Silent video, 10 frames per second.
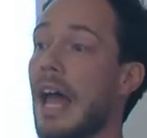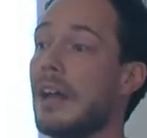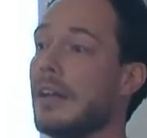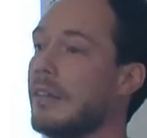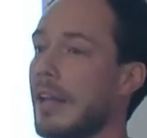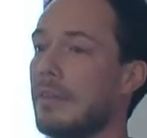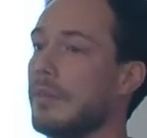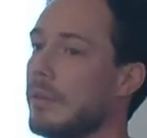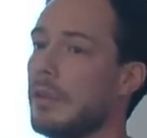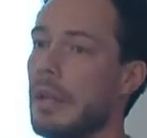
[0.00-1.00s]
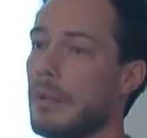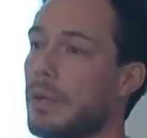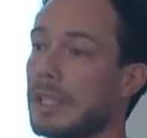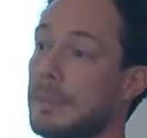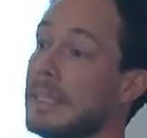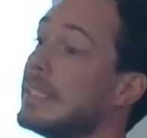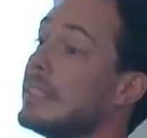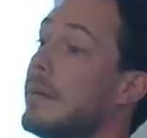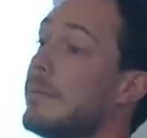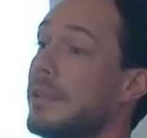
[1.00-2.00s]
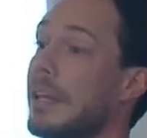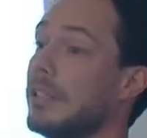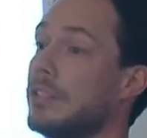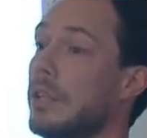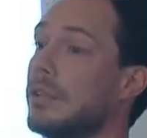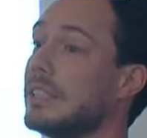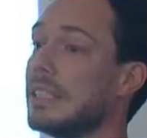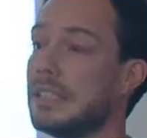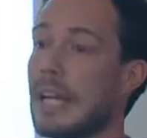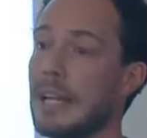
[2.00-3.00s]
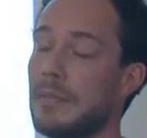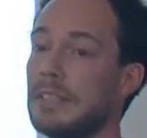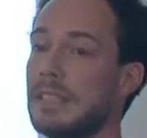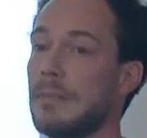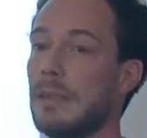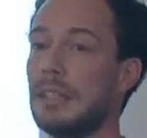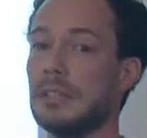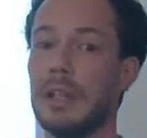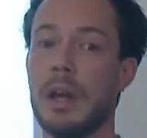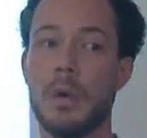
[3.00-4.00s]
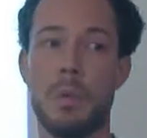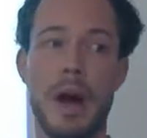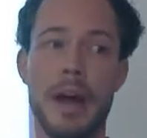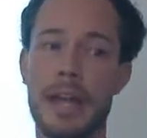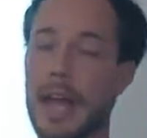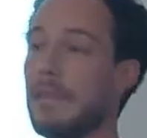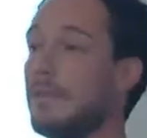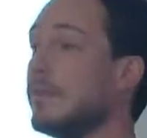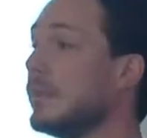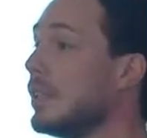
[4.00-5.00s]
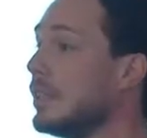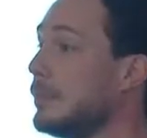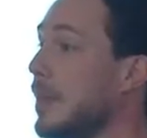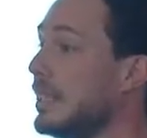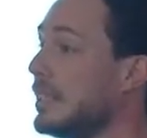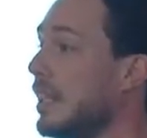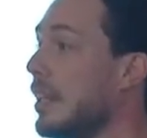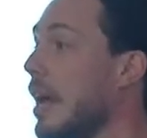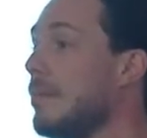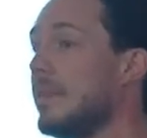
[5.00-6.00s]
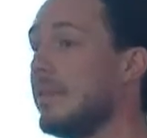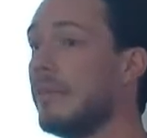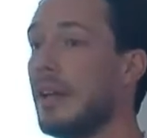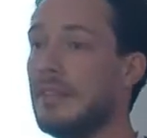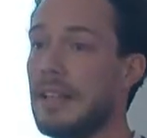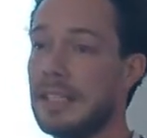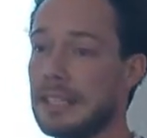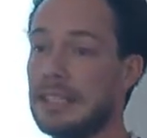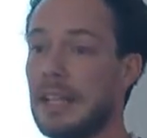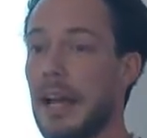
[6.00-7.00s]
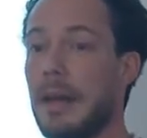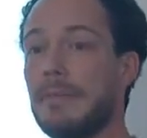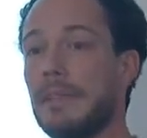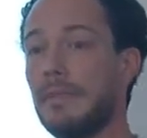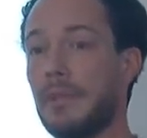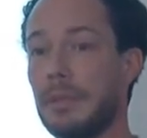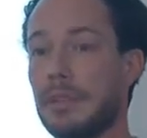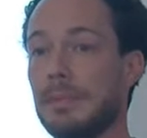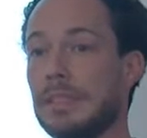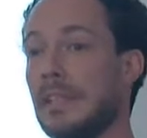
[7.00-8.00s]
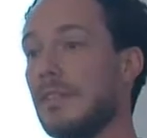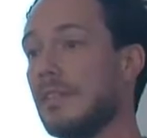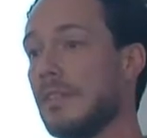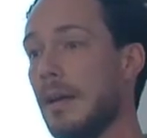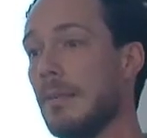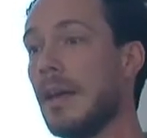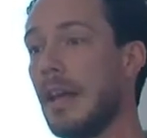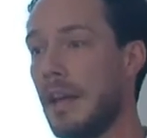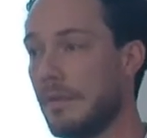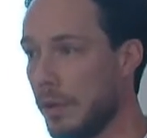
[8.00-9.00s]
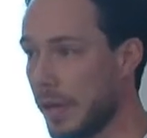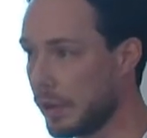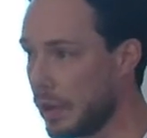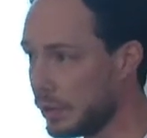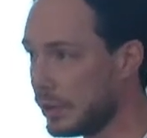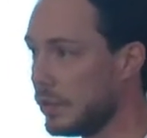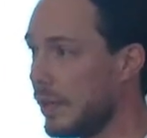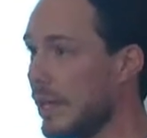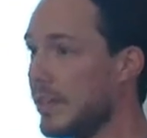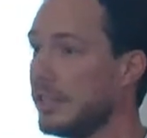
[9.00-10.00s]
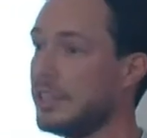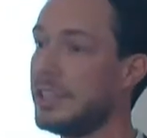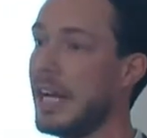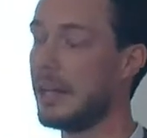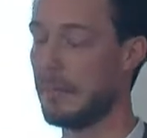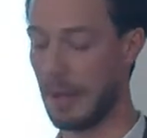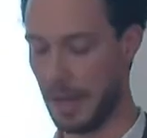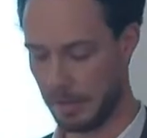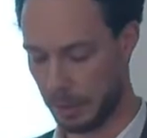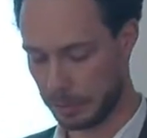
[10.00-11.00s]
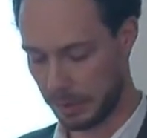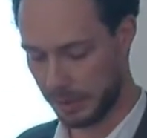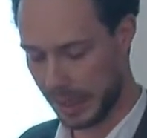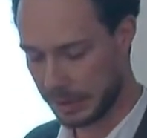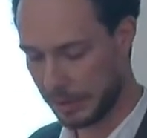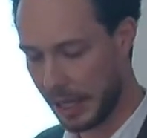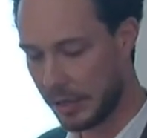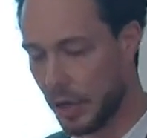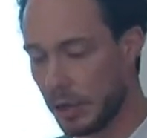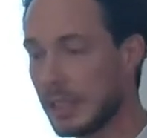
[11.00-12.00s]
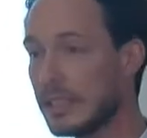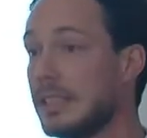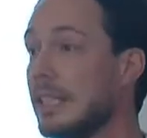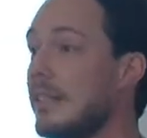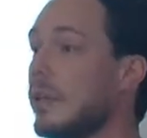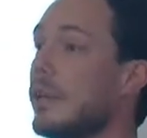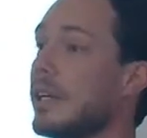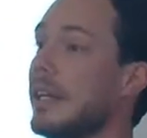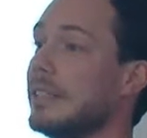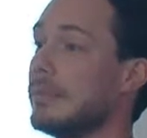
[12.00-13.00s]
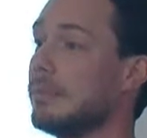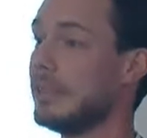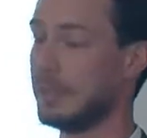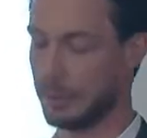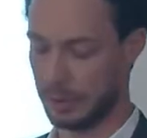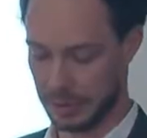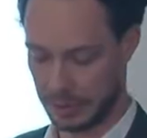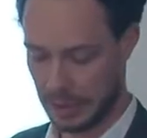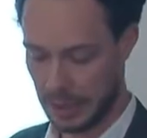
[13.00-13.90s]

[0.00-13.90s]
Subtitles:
And that workspace example that I showed is exactly of the same nature. Why have spaces that are empty, desks that are empty 40% of the time, if you can concentrate it and share them much more flexibly? And those are city organizing principles.